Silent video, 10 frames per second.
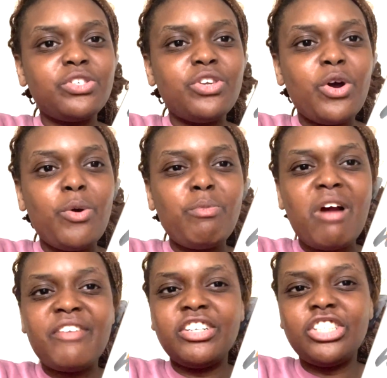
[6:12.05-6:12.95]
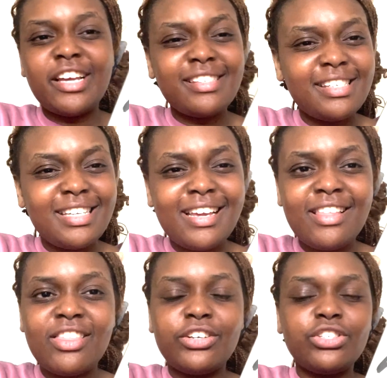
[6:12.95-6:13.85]
There's no private jet
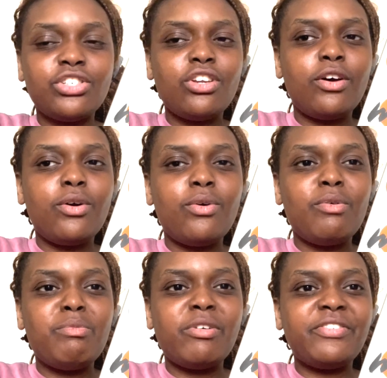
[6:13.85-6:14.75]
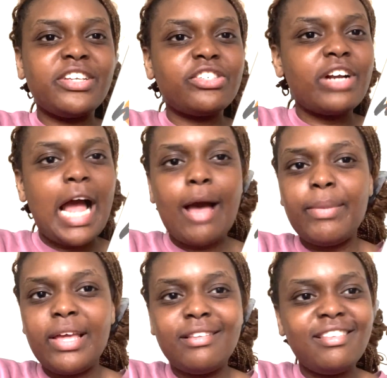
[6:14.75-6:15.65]
scene. There's no
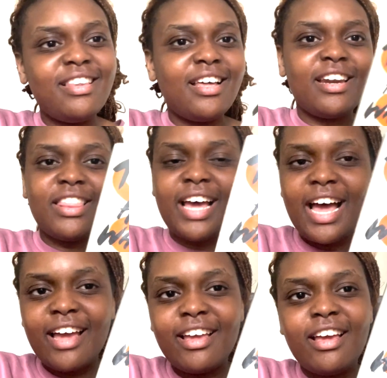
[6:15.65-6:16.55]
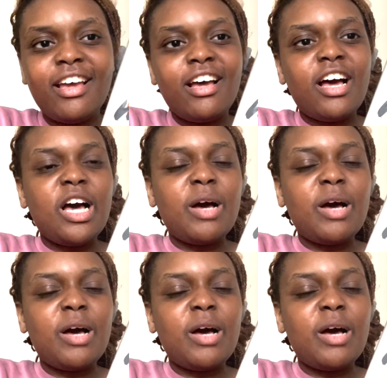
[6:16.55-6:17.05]
Professor Abbott. None of that.